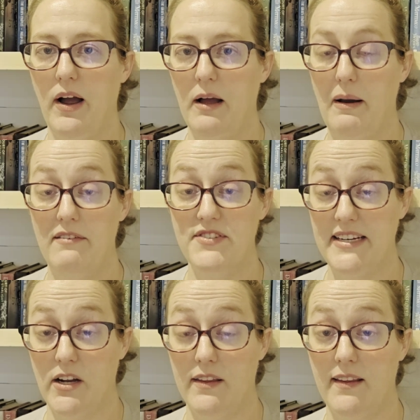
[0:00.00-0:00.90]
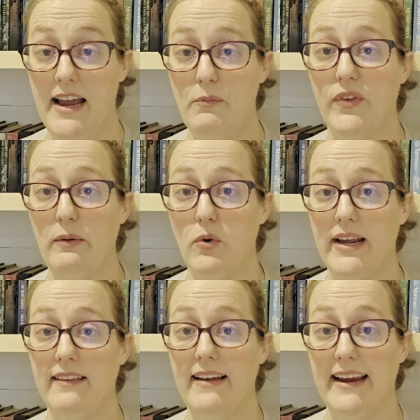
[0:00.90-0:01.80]
I've seen online where they will
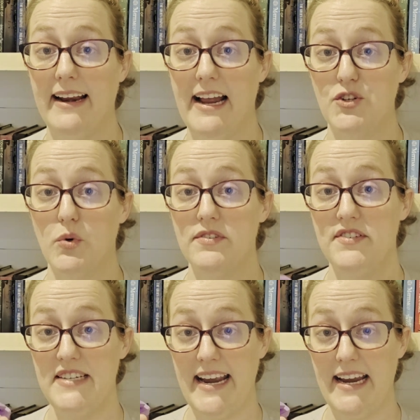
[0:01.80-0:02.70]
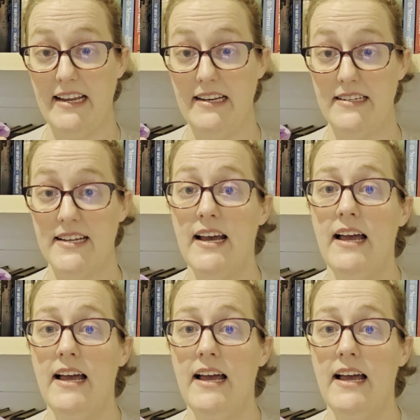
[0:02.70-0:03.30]
get like an actual stand,